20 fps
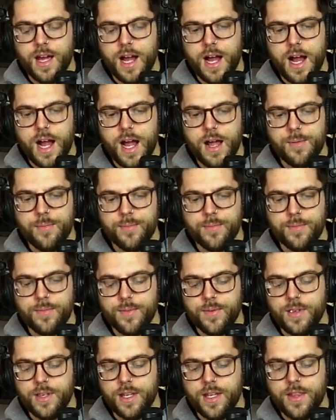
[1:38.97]
I'm
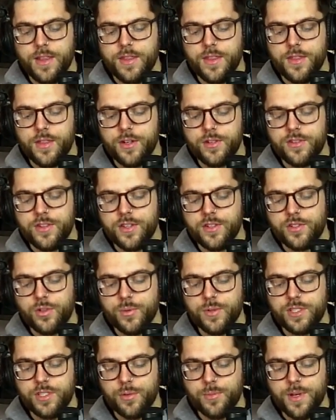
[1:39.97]
there's
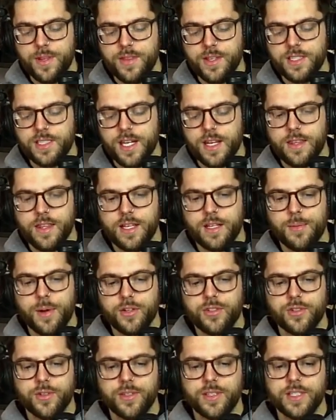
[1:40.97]
always so many things that I think about
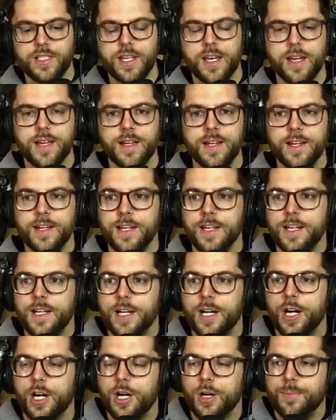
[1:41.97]
during the day,
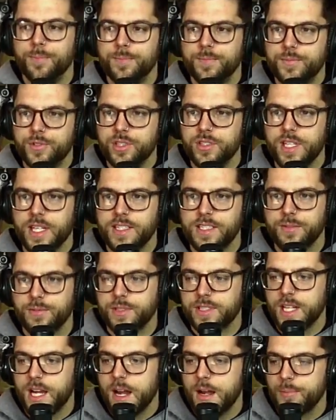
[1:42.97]
just like
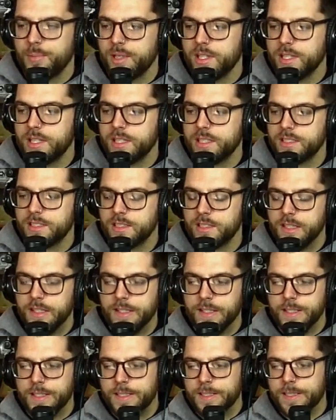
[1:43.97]
different topics,
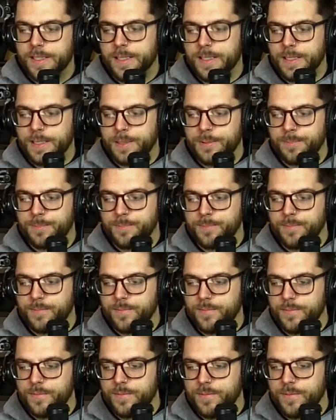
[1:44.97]
um,
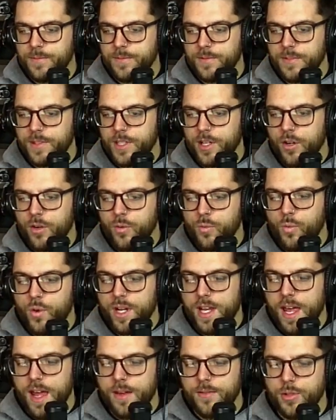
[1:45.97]

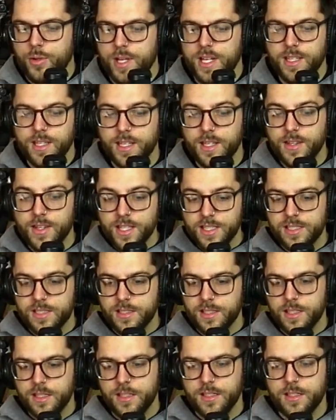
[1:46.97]
what have you. And this,
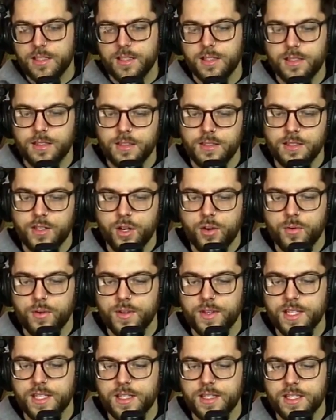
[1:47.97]

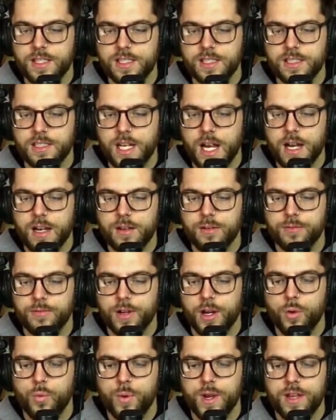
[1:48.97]
this is kind of
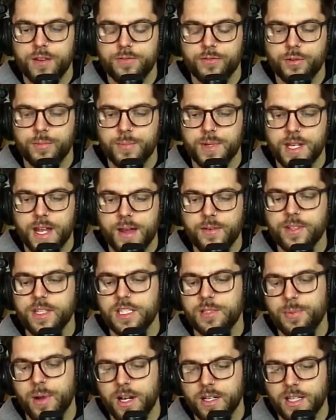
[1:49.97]
a way for me. Having
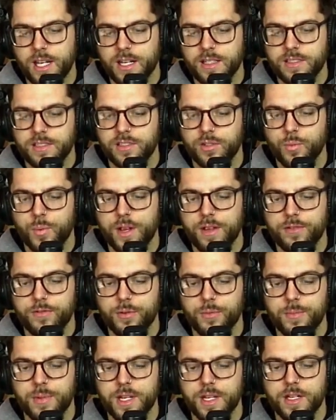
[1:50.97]
this podcast is a way for
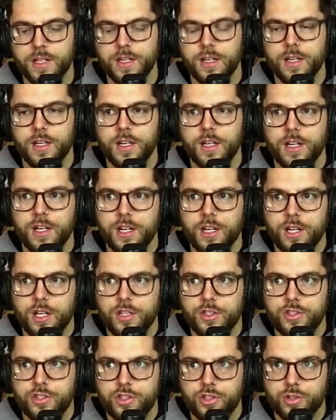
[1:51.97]
me
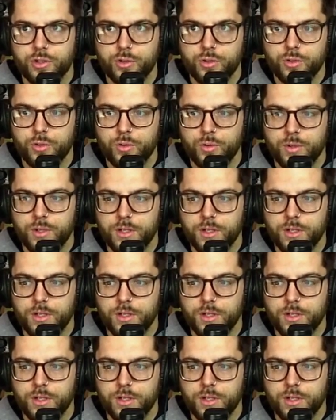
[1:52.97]
to